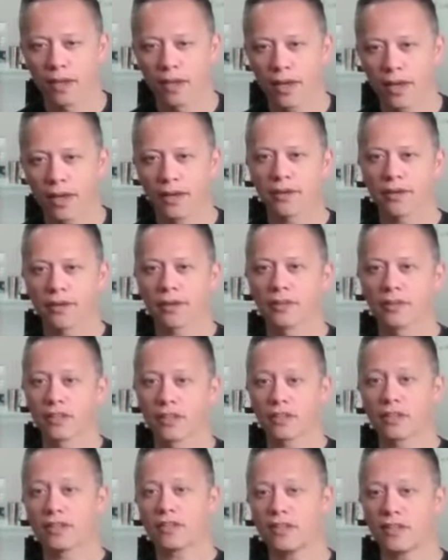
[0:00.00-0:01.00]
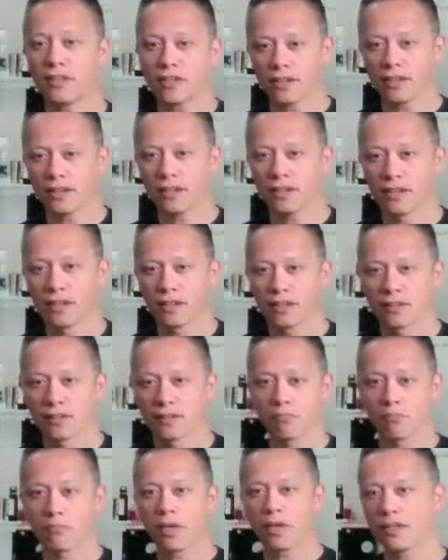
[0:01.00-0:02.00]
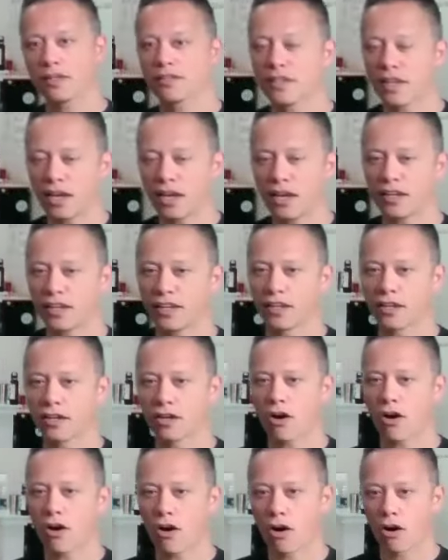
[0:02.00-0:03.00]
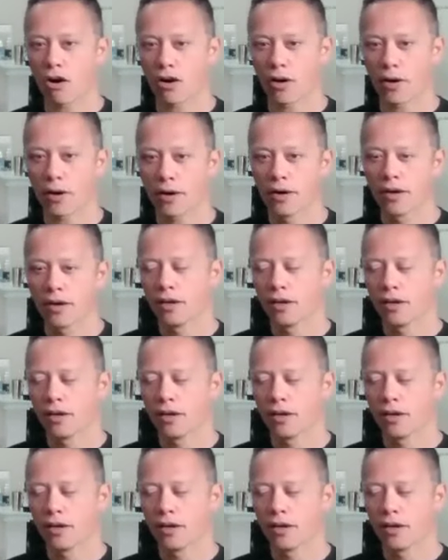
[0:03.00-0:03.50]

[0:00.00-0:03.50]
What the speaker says: And the key to maintaining our